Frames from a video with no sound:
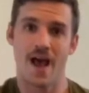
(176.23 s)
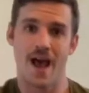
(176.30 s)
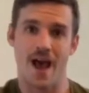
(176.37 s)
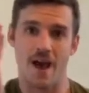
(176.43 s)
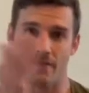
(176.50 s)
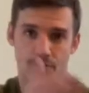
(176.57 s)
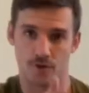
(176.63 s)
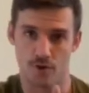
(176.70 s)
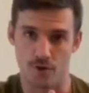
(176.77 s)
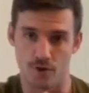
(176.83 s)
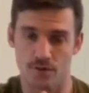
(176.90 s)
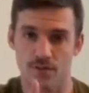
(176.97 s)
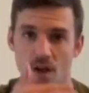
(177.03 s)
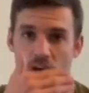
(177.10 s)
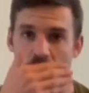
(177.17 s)
after your
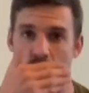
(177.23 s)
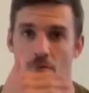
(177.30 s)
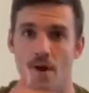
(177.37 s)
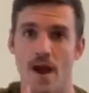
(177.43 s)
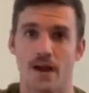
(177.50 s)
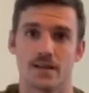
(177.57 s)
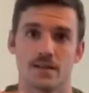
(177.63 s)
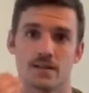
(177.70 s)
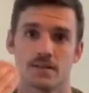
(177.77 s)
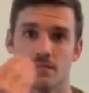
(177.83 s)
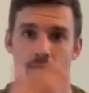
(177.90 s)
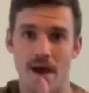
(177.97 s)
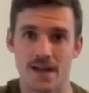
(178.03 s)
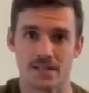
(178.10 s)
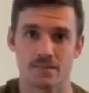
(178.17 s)
soccer practice,
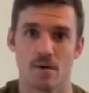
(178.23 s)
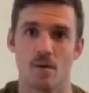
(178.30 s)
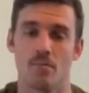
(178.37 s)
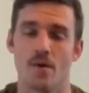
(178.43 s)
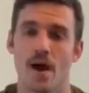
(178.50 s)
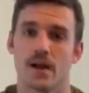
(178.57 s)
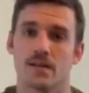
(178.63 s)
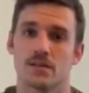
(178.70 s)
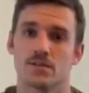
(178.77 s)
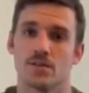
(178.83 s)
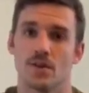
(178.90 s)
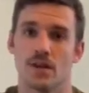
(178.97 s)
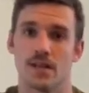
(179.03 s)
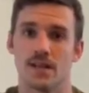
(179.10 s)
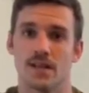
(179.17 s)
basketball practice,
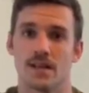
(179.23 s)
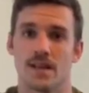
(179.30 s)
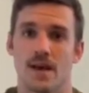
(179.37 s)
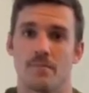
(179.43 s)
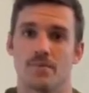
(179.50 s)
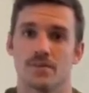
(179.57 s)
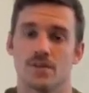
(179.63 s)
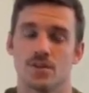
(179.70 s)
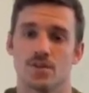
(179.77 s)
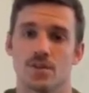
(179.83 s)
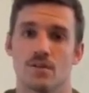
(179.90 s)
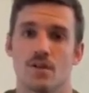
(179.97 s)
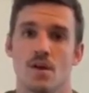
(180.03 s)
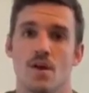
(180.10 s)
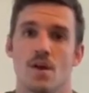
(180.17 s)
you're gonna get in that
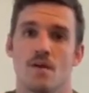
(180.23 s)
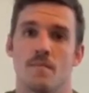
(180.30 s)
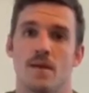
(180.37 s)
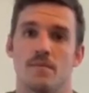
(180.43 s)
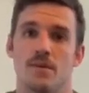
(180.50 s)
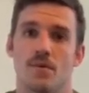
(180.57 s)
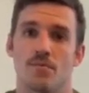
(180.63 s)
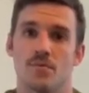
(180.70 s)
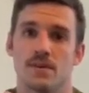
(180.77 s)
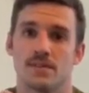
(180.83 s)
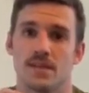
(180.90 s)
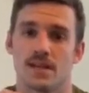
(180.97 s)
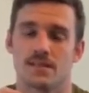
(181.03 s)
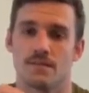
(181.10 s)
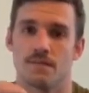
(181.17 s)
position, maybe three
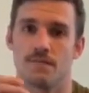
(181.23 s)
sets of